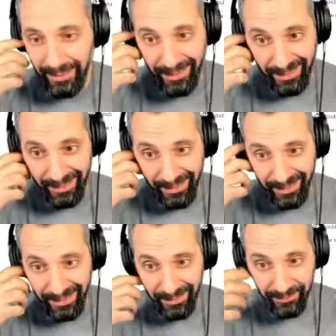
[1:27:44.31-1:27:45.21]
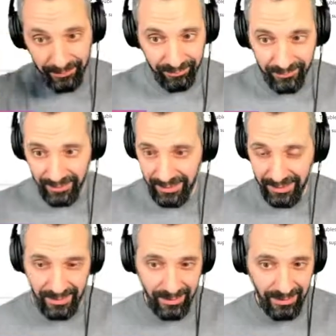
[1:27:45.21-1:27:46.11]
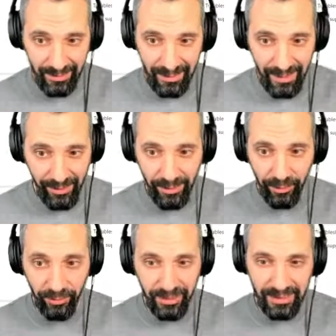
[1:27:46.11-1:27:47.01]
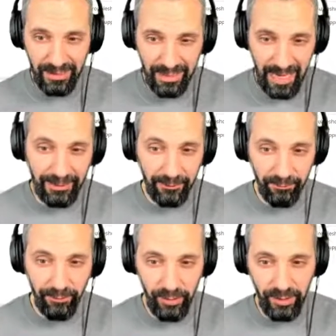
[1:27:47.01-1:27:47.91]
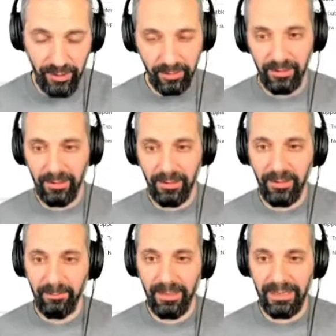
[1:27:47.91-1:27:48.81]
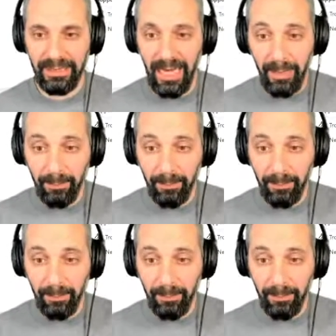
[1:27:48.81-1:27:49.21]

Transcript: And this is, I know this is slightly confusing, but the app